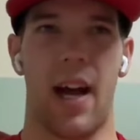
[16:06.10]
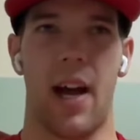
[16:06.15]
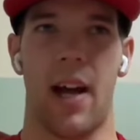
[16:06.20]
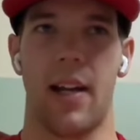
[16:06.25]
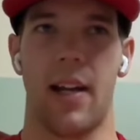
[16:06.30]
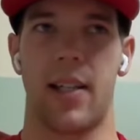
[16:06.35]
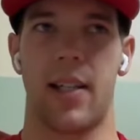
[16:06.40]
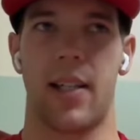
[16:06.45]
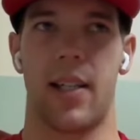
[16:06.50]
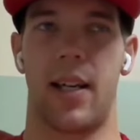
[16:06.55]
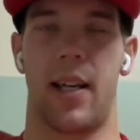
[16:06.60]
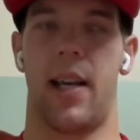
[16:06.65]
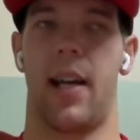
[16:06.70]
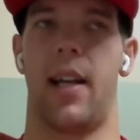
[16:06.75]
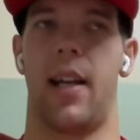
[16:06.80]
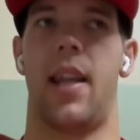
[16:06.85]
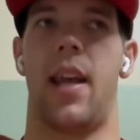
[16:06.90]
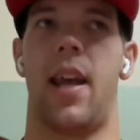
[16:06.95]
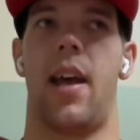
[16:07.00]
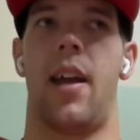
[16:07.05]
that,
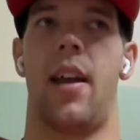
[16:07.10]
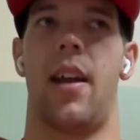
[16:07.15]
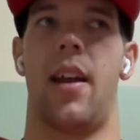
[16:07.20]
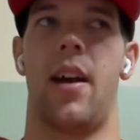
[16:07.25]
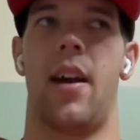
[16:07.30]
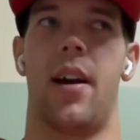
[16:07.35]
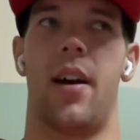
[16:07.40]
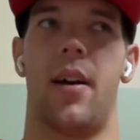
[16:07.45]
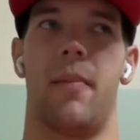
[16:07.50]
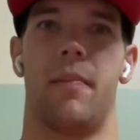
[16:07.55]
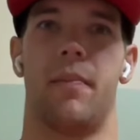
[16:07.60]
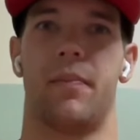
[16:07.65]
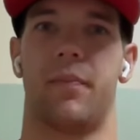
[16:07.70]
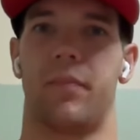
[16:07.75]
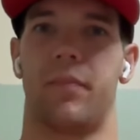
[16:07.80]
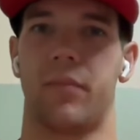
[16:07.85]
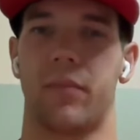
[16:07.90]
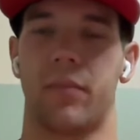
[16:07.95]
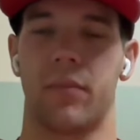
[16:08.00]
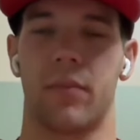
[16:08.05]
and then um,
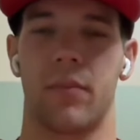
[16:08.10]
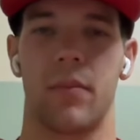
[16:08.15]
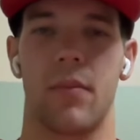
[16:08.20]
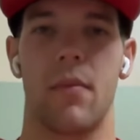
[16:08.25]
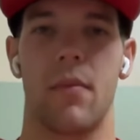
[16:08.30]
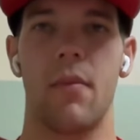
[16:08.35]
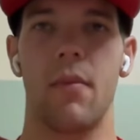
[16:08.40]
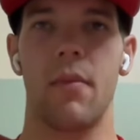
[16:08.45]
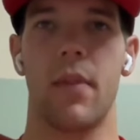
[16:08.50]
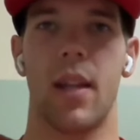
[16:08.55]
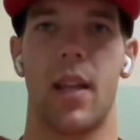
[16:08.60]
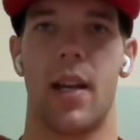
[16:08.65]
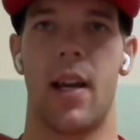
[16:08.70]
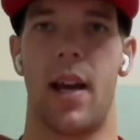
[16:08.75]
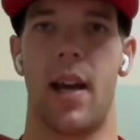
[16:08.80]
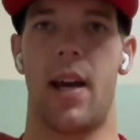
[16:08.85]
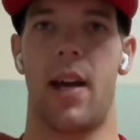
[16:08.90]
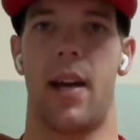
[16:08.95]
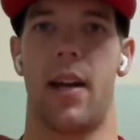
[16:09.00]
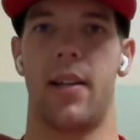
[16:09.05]

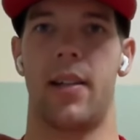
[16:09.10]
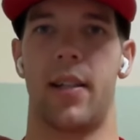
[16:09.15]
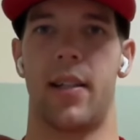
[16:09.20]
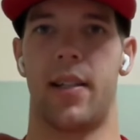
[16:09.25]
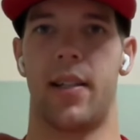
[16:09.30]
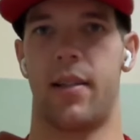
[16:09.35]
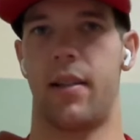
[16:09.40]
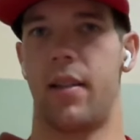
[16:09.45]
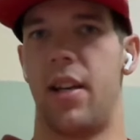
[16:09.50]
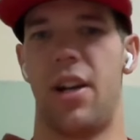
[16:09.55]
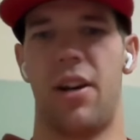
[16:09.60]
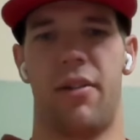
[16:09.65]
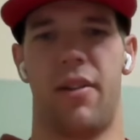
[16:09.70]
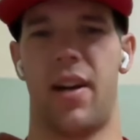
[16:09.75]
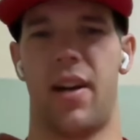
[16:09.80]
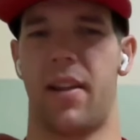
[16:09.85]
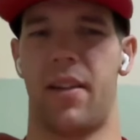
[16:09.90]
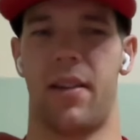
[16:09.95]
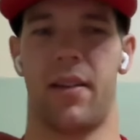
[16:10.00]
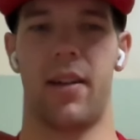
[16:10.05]
and you know,
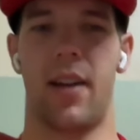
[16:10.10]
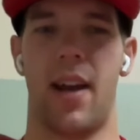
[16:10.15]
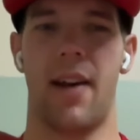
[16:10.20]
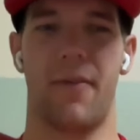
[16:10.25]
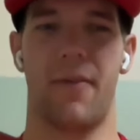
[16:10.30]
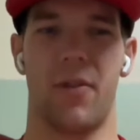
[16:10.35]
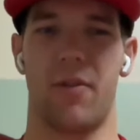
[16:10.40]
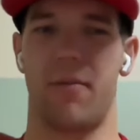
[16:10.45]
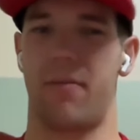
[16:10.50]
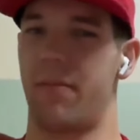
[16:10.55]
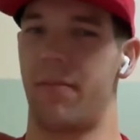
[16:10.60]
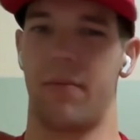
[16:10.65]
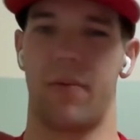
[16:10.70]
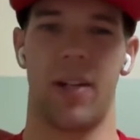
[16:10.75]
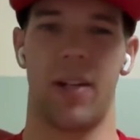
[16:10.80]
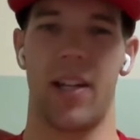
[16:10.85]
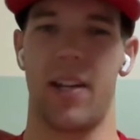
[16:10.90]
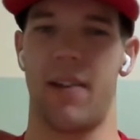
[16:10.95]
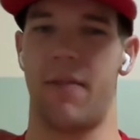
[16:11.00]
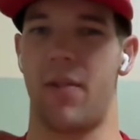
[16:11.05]
not, never
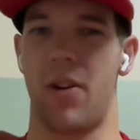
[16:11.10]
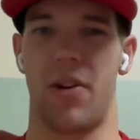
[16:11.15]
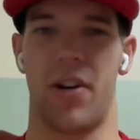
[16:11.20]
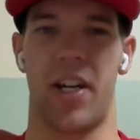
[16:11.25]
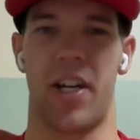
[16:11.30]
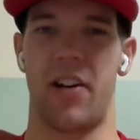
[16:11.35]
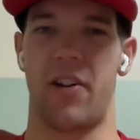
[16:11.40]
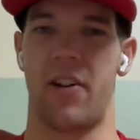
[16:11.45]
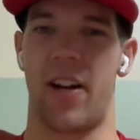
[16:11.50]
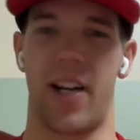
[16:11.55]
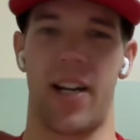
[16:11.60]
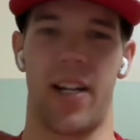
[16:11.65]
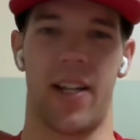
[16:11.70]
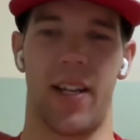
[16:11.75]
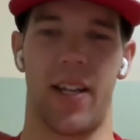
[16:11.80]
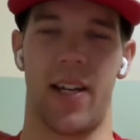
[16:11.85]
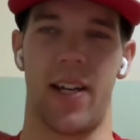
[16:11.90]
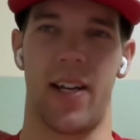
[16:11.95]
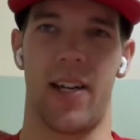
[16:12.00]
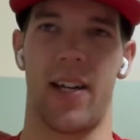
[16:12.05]
really rode it or
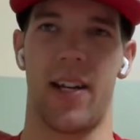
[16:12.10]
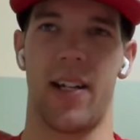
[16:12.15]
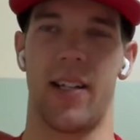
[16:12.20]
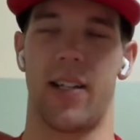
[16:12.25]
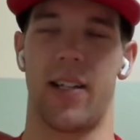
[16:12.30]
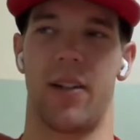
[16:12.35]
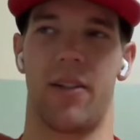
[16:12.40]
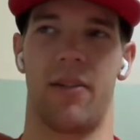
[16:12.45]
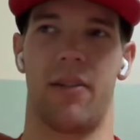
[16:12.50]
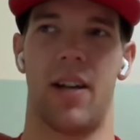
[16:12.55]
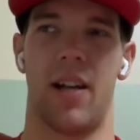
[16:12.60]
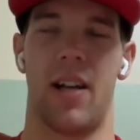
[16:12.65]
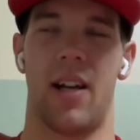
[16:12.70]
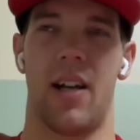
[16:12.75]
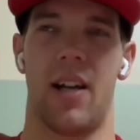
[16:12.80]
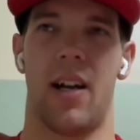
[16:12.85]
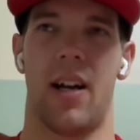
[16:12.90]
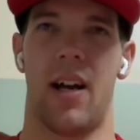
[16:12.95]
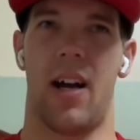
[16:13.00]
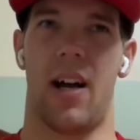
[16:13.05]
anything, and so
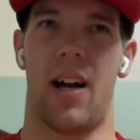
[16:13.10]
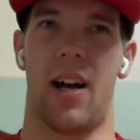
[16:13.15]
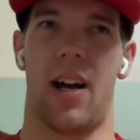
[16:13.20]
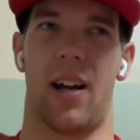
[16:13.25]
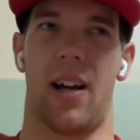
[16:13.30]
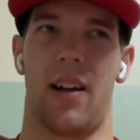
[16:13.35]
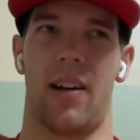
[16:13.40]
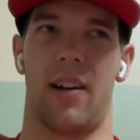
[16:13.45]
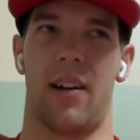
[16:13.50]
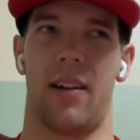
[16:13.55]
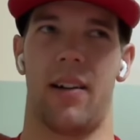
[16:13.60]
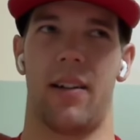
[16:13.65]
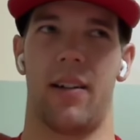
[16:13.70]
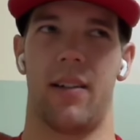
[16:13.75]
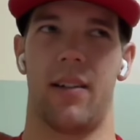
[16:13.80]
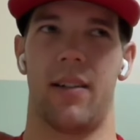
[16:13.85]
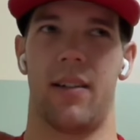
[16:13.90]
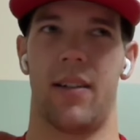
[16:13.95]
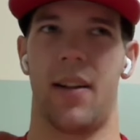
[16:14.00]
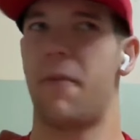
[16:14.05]
uh,
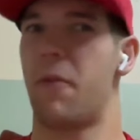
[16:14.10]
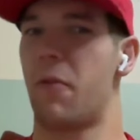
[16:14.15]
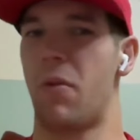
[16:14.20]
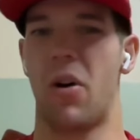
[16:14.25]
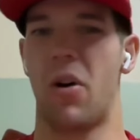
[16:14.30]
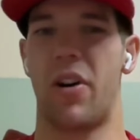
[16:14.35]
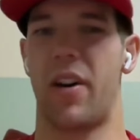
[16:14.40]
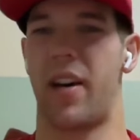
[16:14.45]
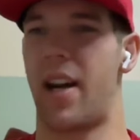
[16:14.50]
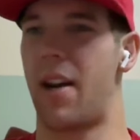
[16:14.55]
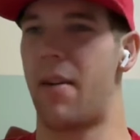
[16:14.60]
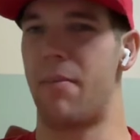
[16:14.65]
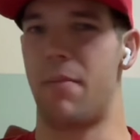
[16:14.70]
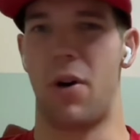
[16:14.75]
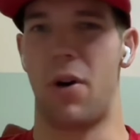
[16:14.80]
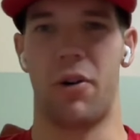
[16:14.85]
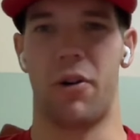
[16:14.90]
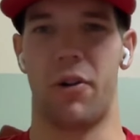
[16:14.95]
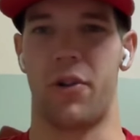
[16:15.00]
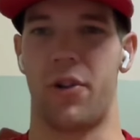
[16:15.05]
never rode it on a
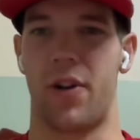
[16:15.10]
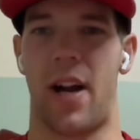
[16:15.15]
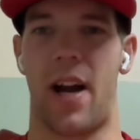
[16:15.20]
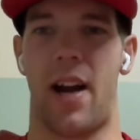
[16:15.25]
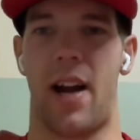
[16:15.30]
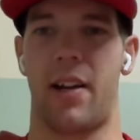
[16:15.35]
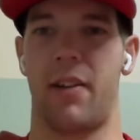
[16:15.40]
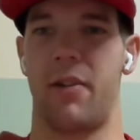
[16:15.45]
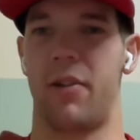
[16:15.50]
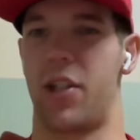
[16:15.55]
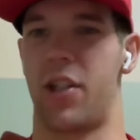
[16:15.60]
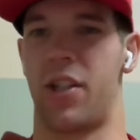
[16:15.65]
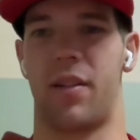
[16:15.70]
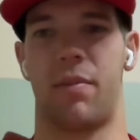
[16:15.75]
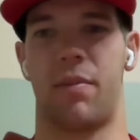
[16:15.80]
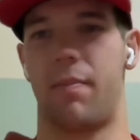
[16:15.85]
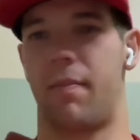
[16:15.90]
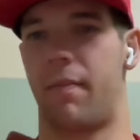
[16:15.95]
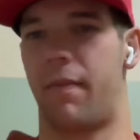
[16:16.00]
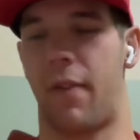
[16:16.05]
moto track. It was
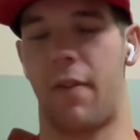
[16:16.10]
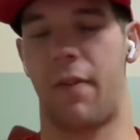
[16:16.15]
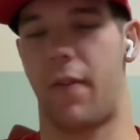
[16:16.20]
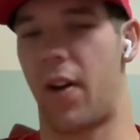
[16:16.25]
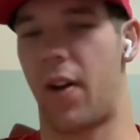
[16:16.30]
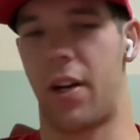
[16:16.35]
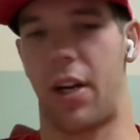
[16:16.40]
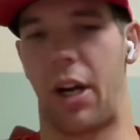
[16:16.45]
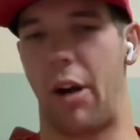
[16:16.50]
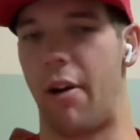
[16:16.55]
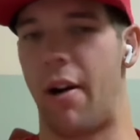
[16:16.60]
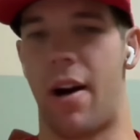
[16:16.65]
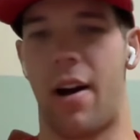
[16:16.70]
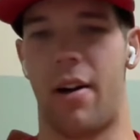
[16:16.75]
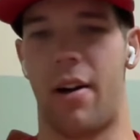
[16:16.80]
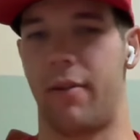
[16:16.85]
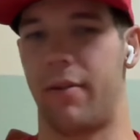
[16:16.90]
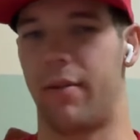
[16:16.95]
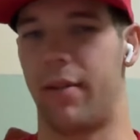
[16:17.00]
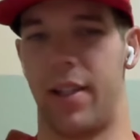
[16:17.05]
just for fun to go
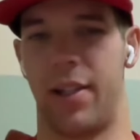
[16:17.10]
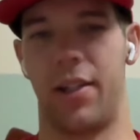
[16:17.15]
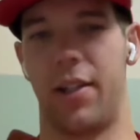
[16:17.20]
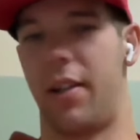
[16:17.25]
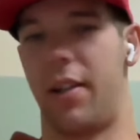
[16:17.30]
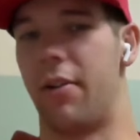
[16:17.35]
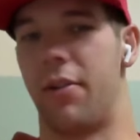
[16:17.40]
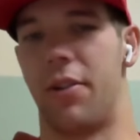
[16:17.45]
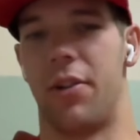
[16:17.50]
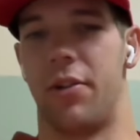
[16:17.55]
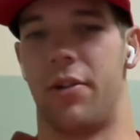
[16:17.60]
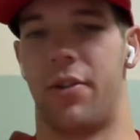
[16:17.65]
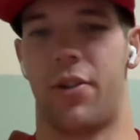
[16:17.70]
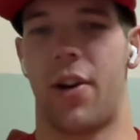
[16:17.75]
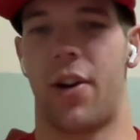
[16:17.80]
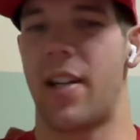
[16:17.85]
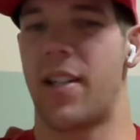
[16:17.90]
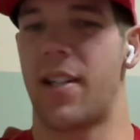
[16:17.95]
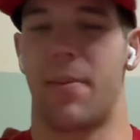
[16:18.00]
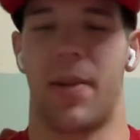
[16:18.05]
out and go do
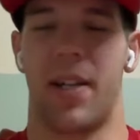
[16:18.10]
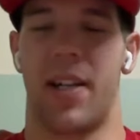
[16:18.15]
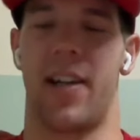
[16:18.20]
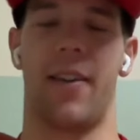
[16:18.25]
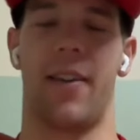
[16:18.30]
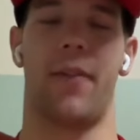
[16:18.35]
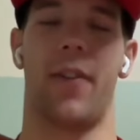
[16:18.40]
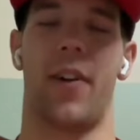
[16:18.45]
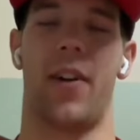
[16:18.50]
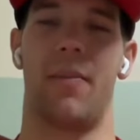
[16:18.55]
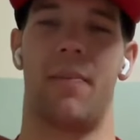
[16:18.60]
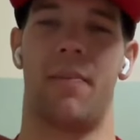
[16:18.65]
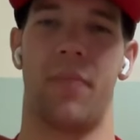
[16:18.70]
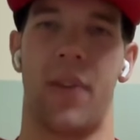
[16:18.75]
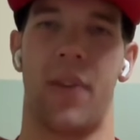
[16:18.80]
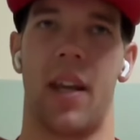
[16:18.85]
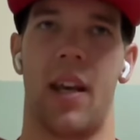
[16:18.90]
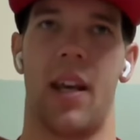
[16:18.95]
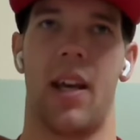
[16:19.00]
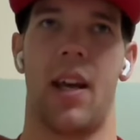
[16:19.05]
try something different.
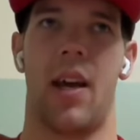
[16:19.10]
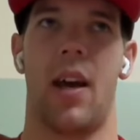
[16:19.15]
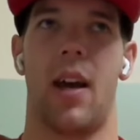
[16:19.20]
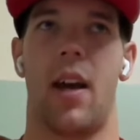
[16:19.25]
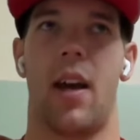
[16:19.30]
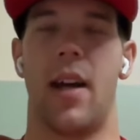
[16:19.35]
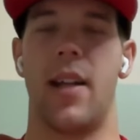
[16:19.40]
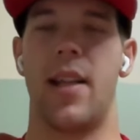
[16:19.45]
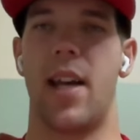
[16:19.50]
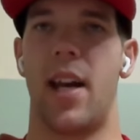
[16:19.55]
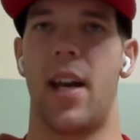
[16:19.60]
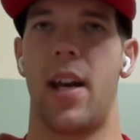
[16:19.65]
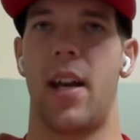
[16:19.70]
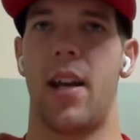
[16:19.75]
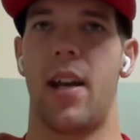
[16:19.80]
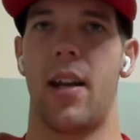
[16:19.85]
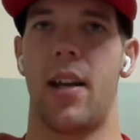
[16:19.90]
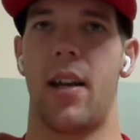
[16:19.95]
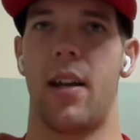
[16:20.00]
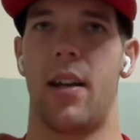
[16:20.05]
And
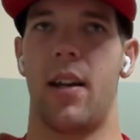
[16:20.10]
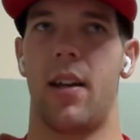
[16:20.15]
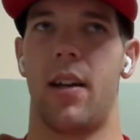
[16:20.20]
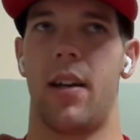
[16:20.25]
then